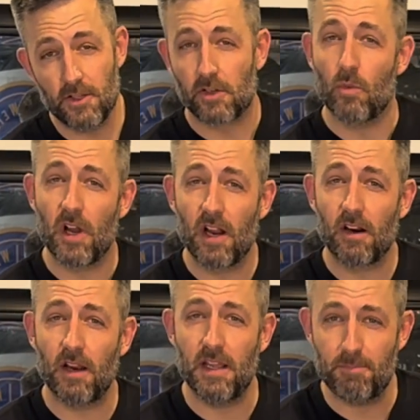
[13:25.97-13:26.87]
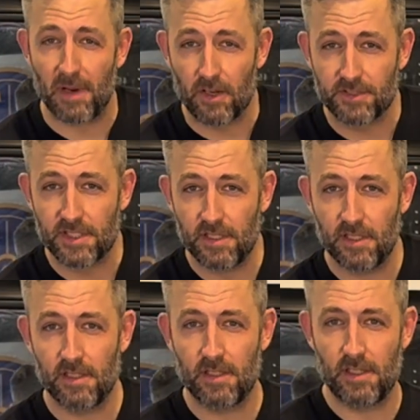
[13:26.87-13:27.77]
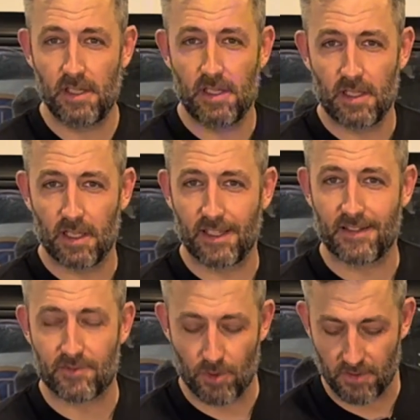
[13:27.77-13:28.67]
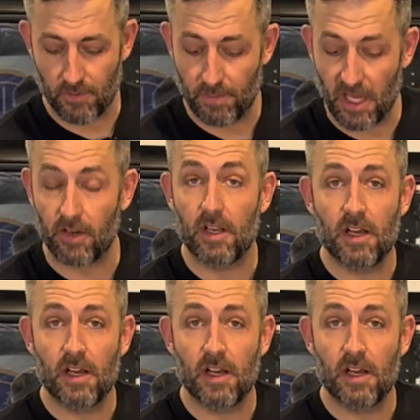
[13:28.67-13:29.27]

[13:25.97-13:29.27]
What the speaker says: can wear a belt, like this wonderful belt